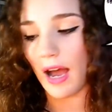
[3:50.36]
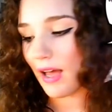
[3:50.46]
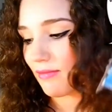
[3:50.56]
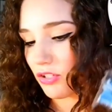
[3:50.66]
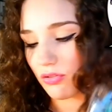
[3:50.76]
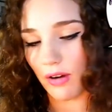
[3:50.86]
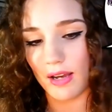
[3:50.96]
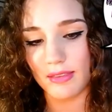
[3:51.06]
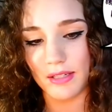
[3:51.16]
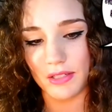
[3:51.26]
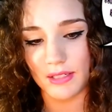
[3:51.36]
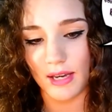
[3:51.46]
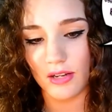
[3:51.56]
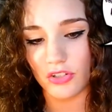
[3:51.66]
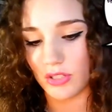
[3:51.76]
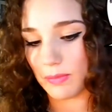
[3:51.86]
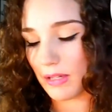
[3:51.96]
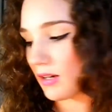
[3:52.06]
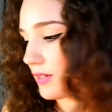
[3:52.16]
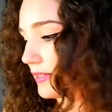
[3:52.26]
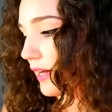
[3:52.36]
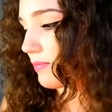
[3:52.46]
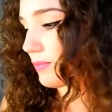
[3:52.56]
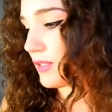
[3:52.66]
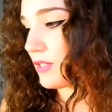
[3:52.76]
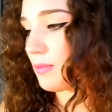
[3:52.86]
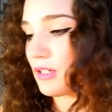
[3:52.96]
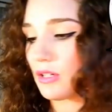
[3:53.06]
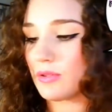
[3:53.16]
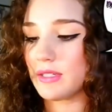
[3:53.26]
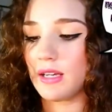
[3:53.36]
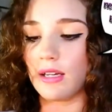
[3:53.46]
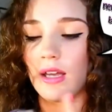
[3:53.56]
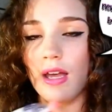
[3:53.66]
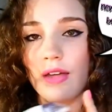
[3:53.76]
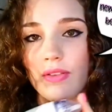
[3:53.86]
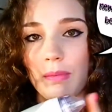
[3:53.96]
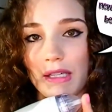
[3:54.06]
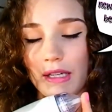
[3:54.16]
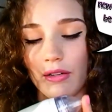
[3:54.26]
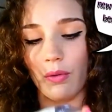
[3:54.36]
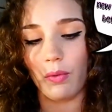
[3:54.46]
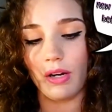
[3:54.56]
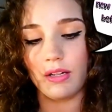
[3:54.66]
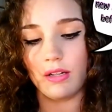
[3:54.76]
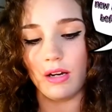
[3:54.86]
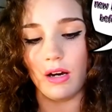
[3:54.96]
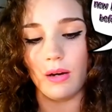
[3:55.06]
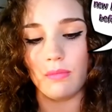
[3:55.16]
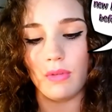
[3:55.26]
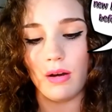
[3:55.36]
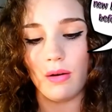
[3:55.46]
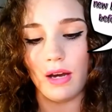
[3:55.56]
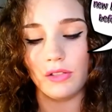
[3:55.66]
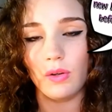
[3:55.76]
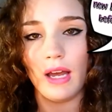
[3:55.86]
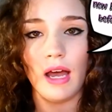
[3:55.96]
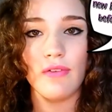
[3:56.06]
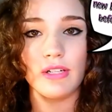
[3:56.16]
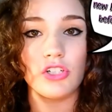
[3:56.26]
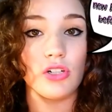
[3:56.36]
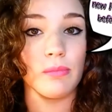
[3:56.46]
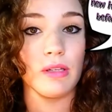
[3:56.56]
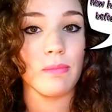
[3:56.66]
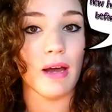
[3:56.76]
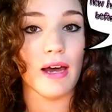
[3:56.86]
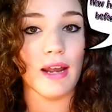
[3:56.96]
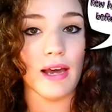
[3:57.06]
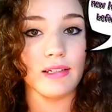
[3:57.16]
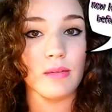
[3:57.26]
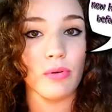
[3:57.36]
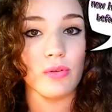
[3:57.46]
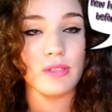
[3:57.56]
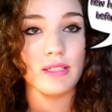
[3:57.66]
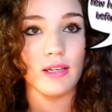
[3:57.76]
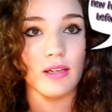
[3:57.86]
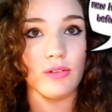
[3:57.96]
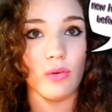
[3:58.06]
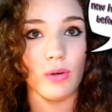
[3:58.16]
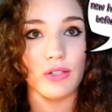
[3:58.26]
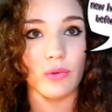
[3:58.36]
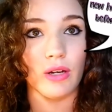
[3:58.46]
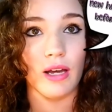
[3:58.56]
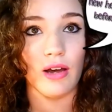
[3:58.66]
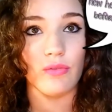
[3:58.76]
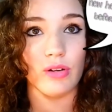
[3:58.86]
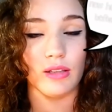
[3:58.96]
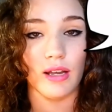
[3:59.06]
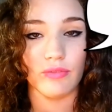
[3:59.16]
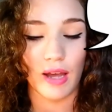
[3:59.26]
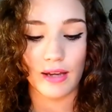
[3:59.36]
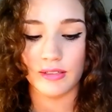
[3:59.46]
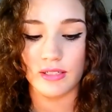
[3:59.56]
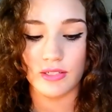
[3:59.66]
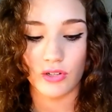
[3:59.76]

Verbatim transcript: I haven't tried these yet just because I've still been using the beginner one. Um, I don't have extremely bad acne prone skin or I don't have a lot of acne